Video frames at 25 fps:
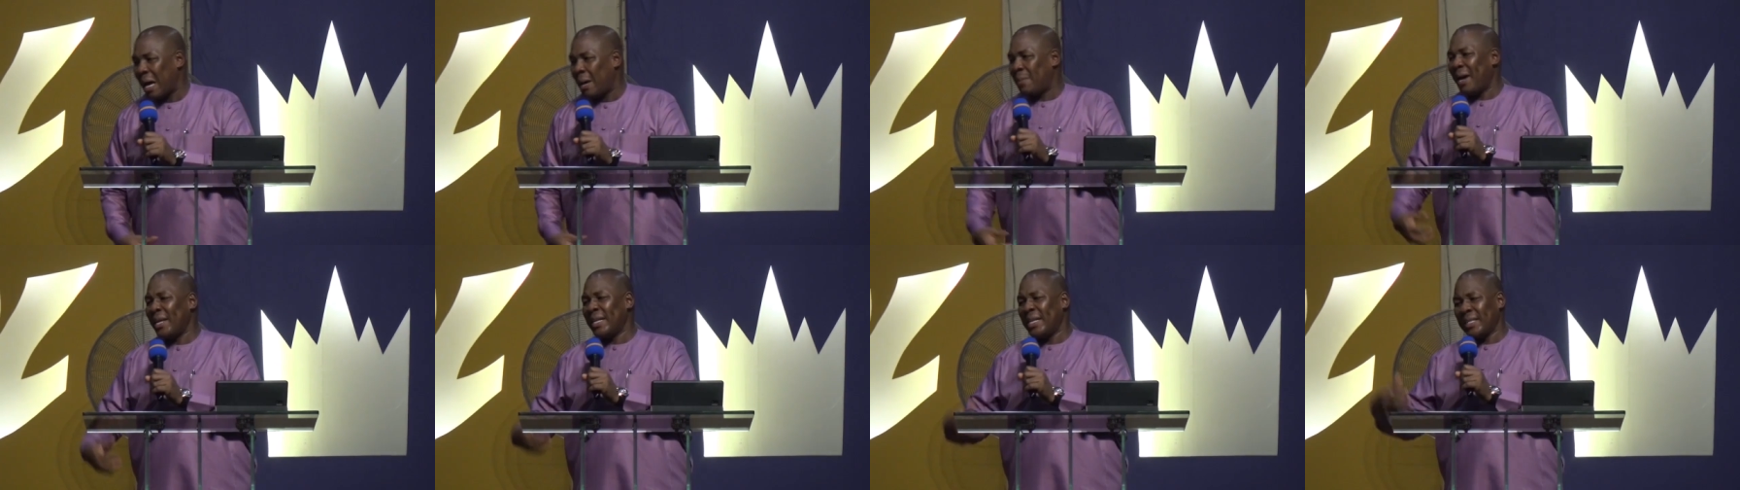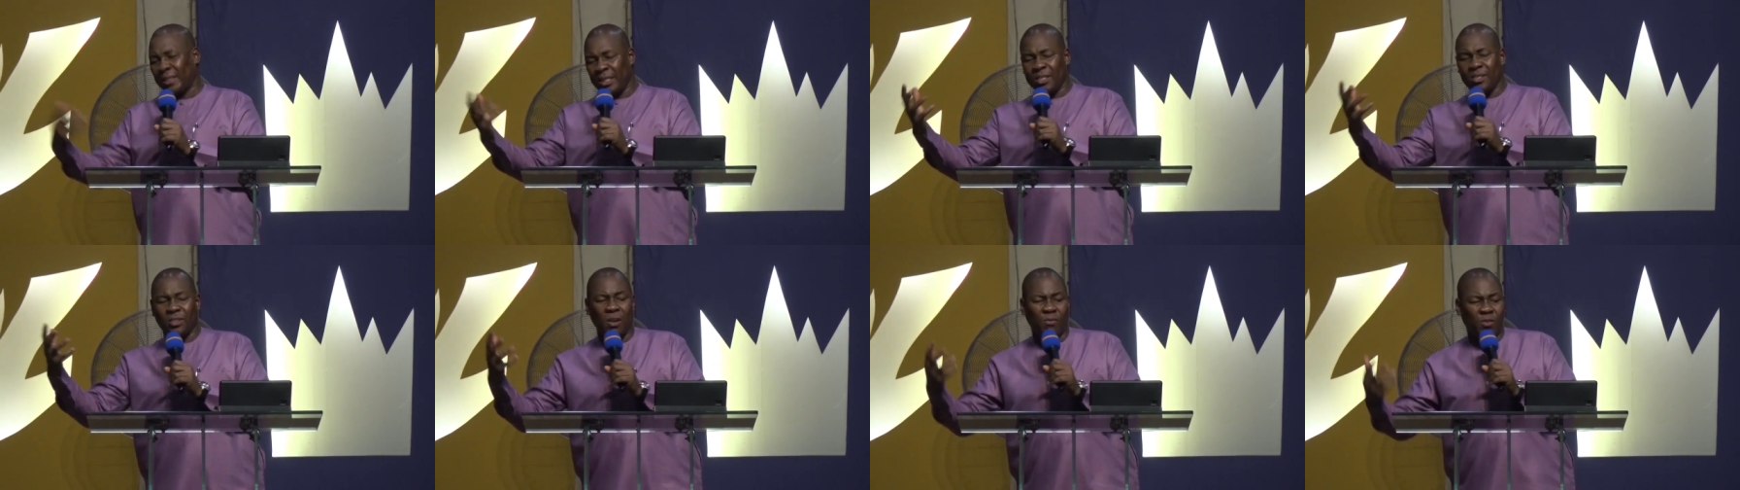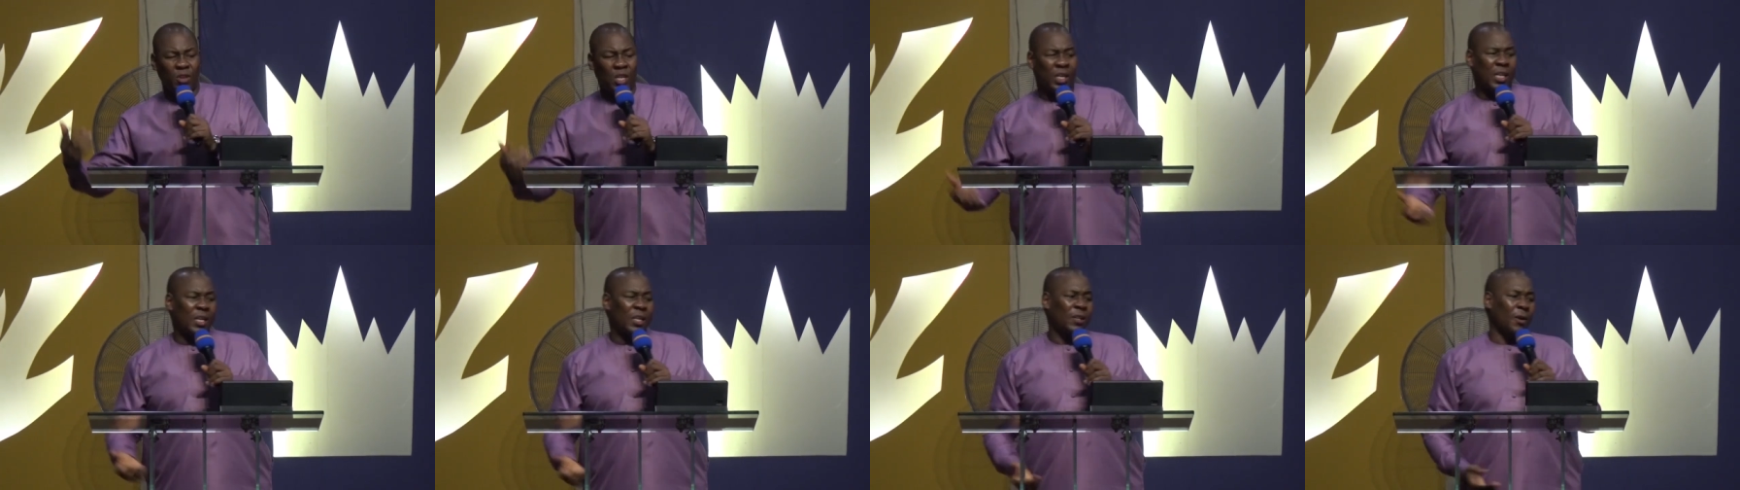about the things of
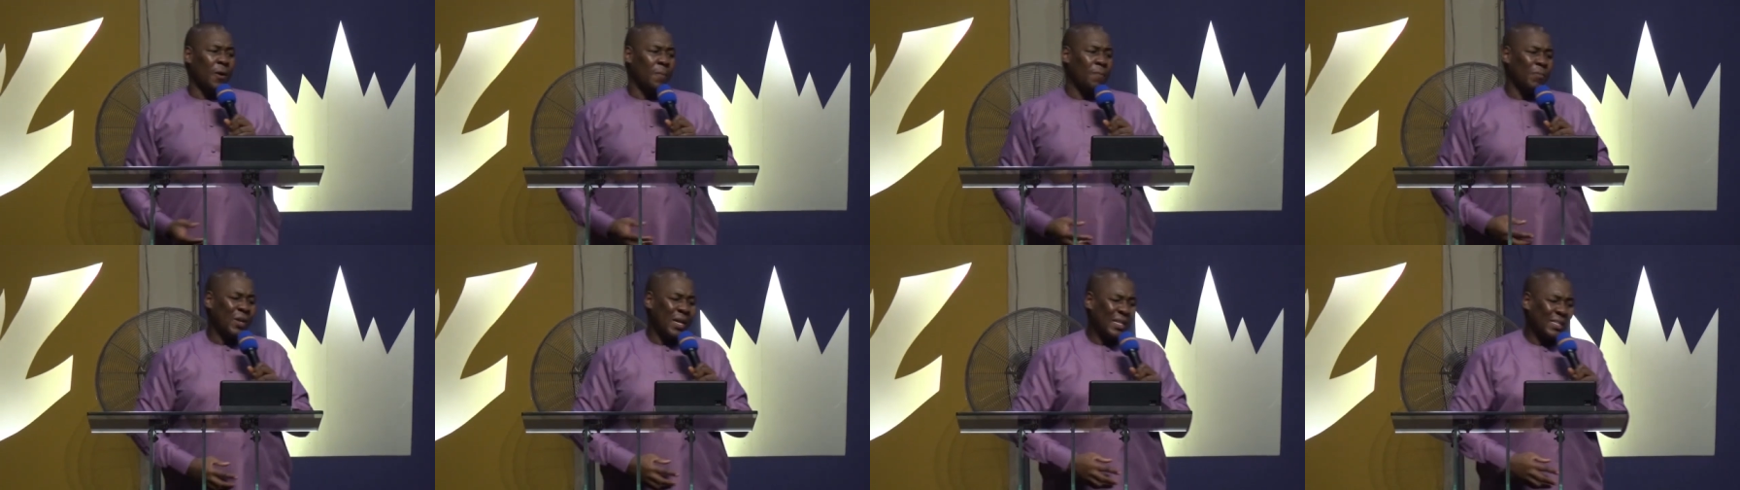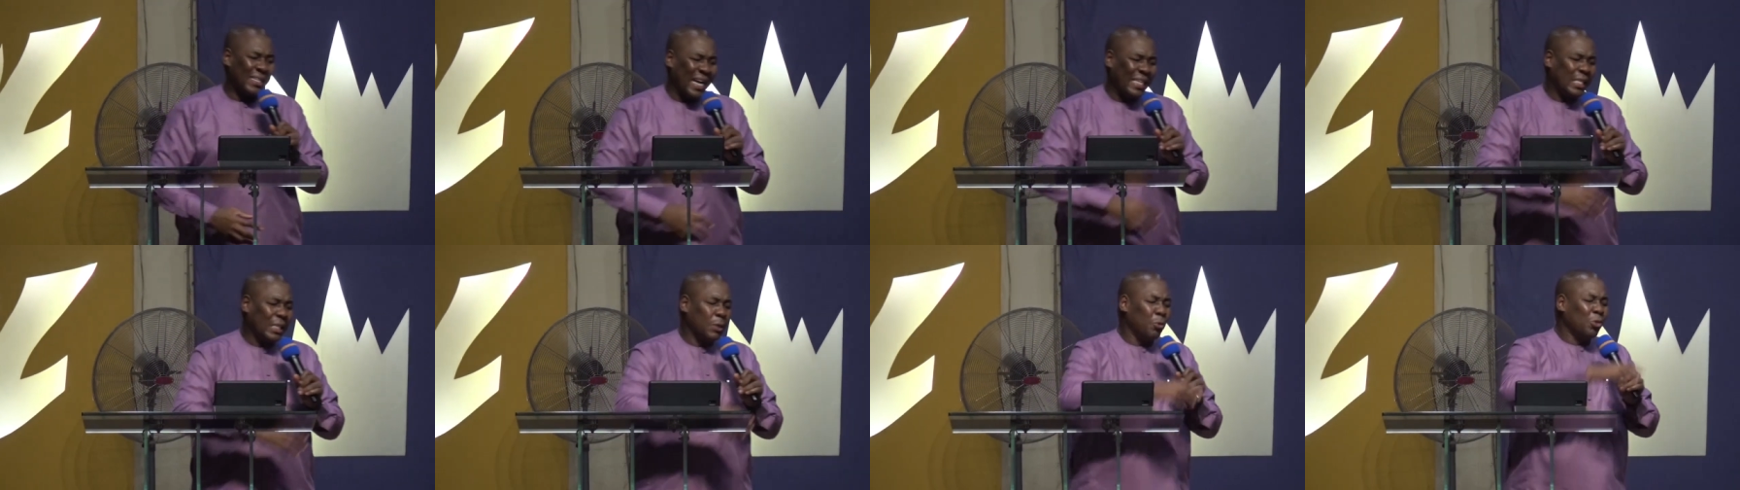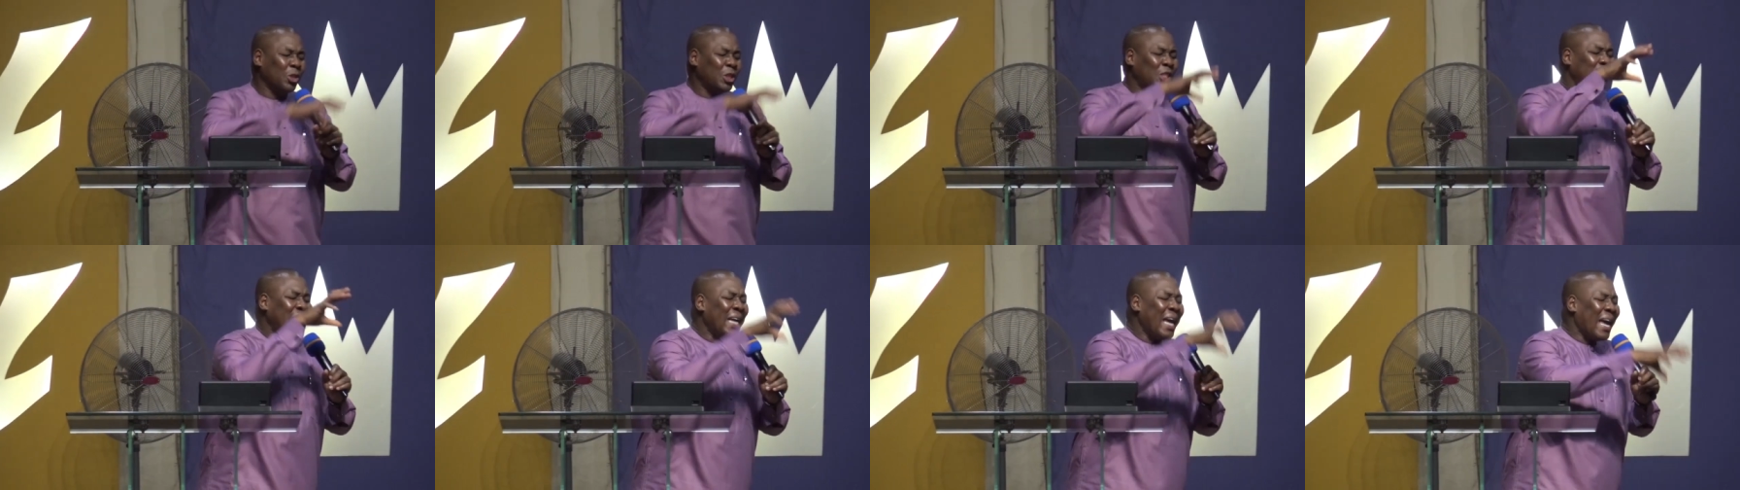the kingdom. That he
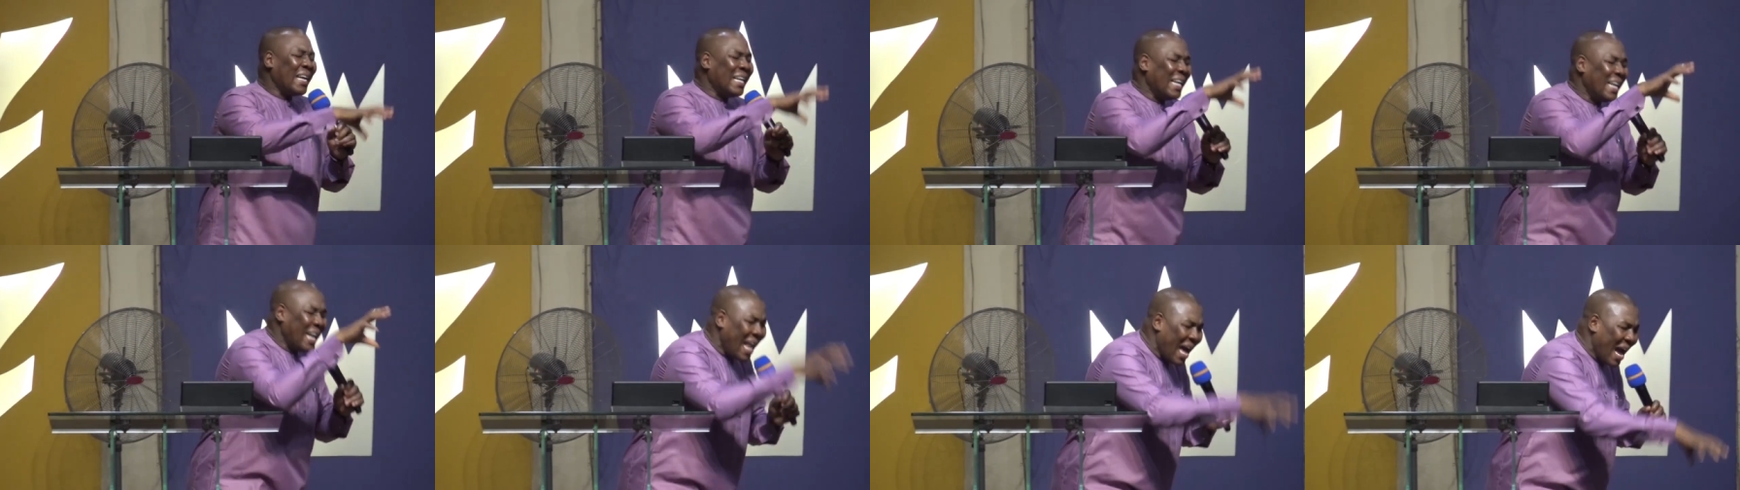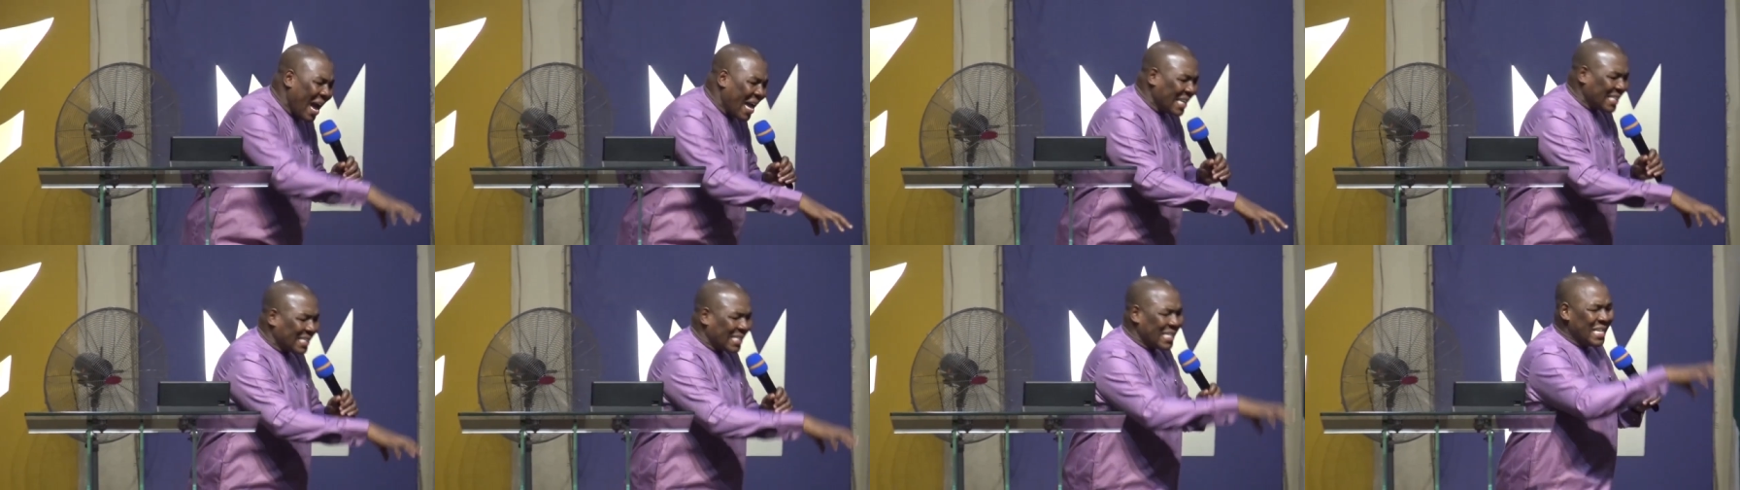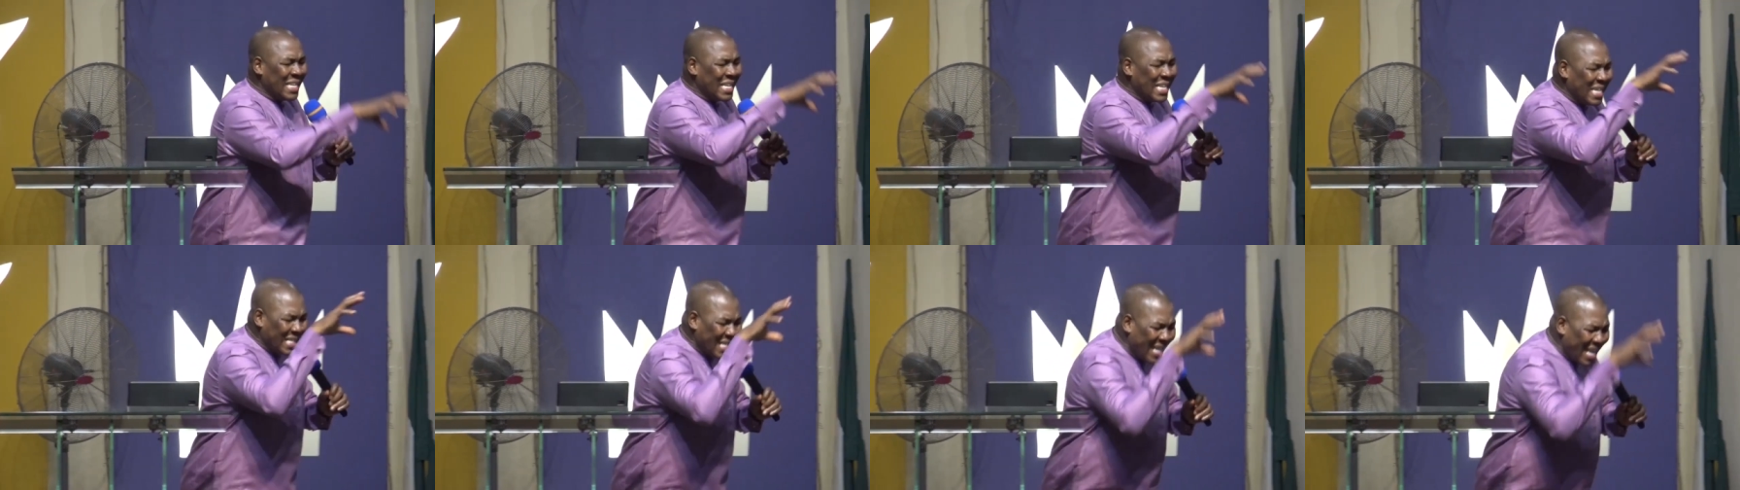will shed light in